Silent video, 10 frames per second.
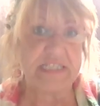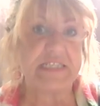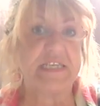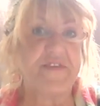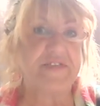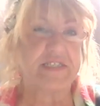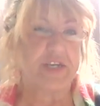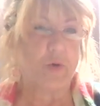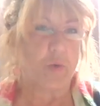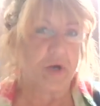this stuff is
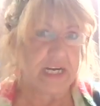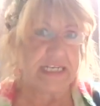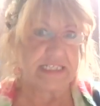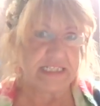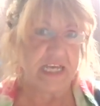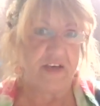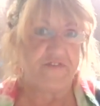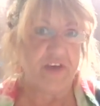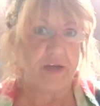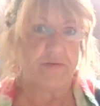going to work
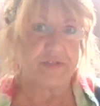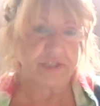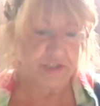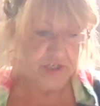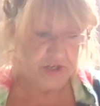itself out.